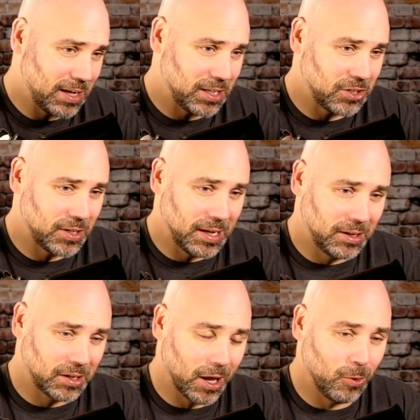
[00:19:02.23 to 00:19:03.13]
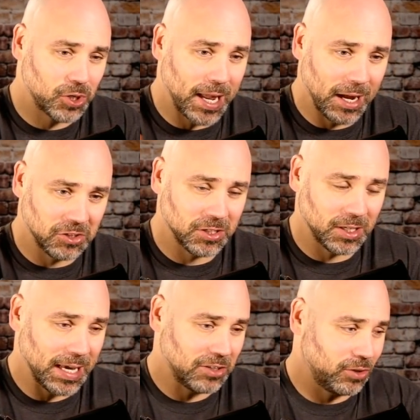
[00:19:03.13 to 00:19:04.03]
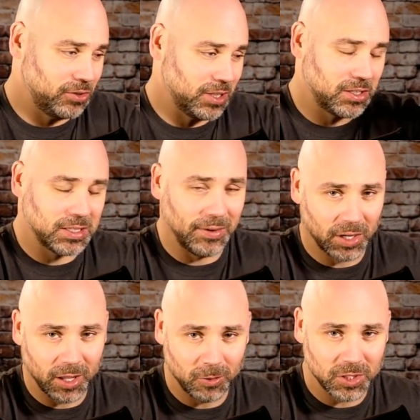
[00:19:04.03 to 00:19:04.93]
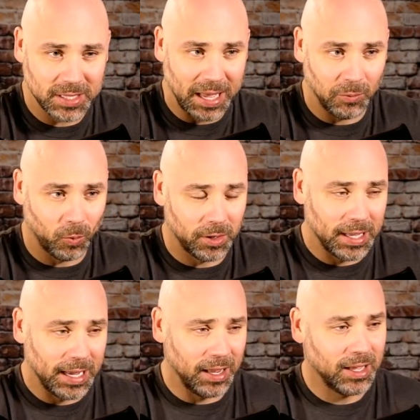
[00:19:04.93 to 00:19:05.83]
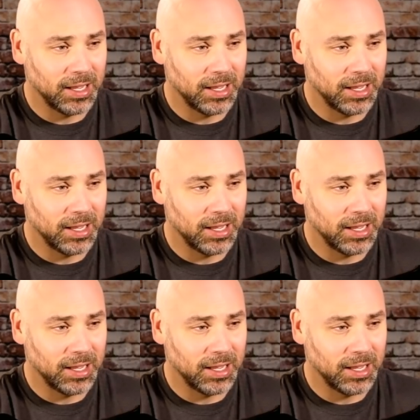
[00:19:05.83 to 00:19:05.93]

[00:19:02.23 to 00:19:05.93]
Each coach counts as a day, so you send 7 coaches out in one day.